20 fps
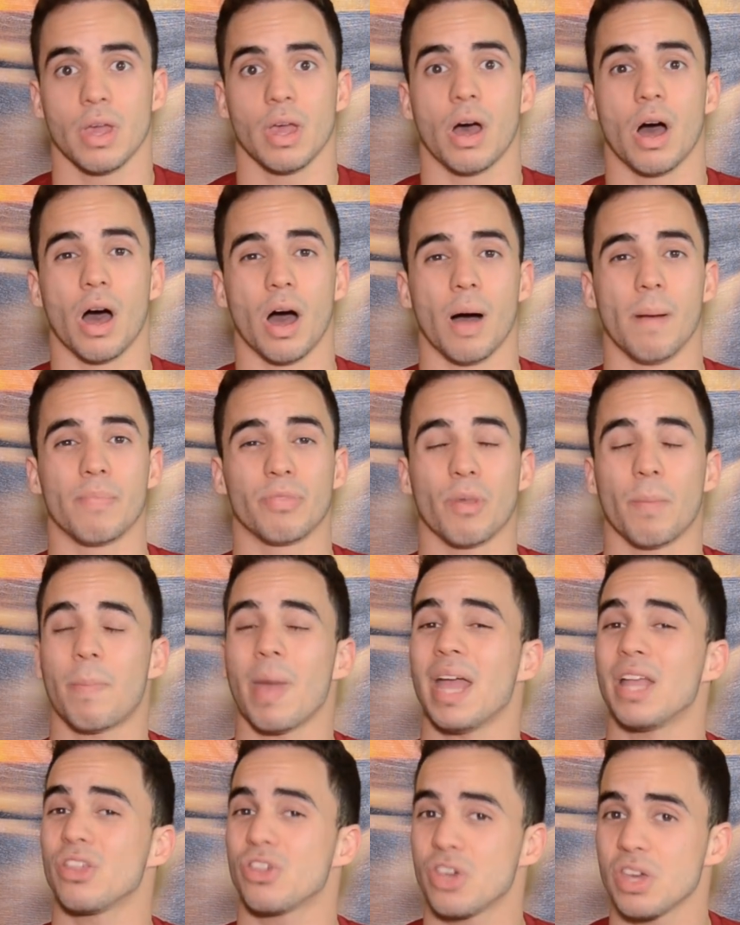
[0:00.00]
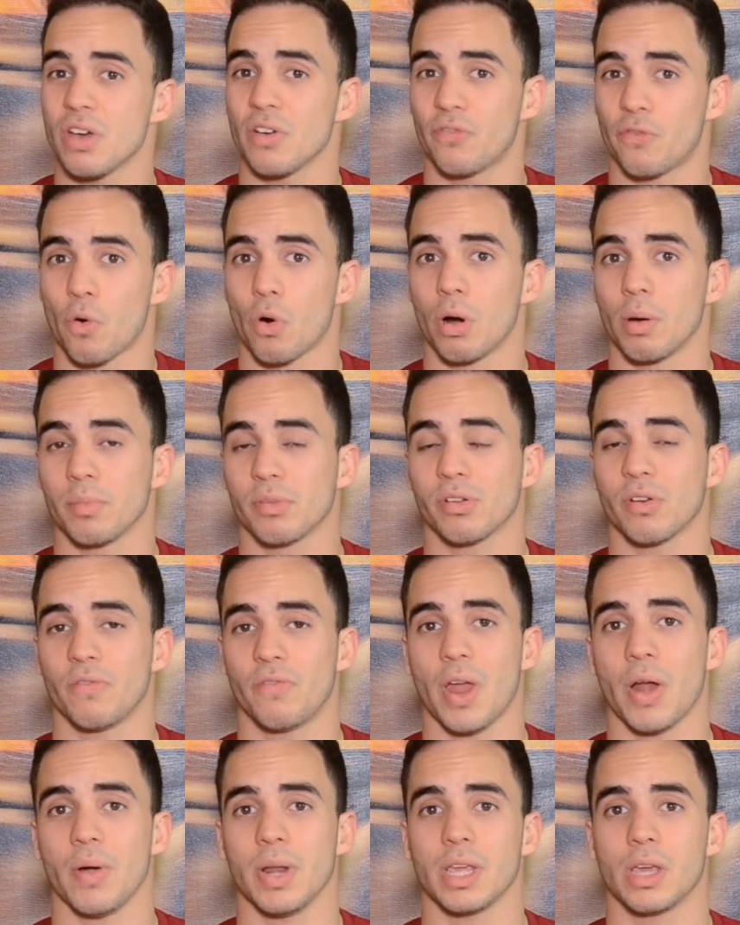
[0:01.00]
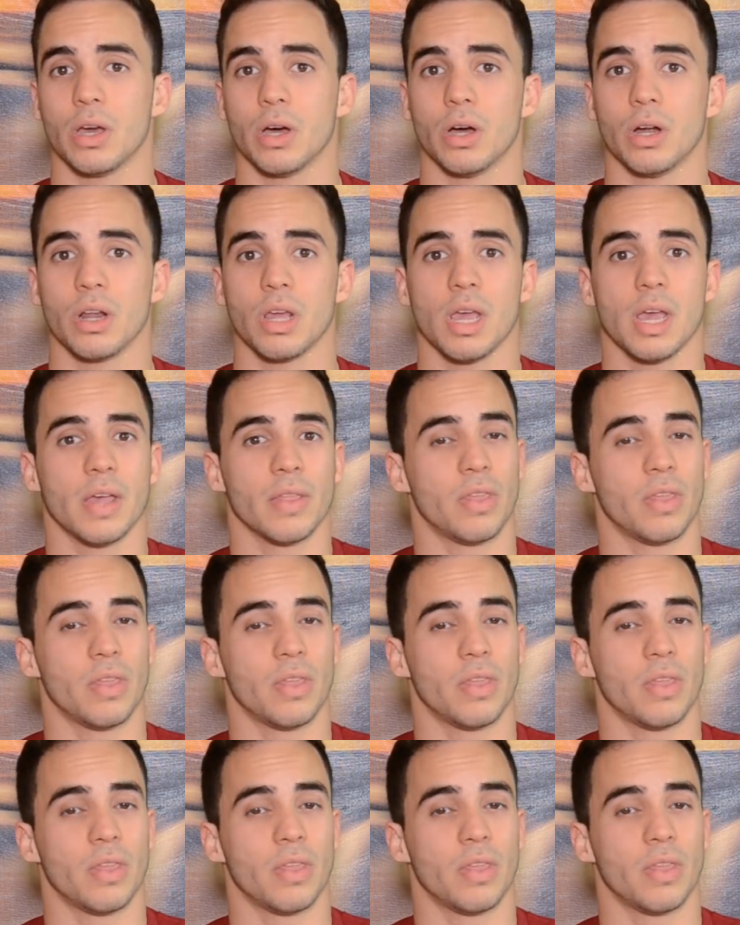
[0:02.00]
The Pangea forums are very good.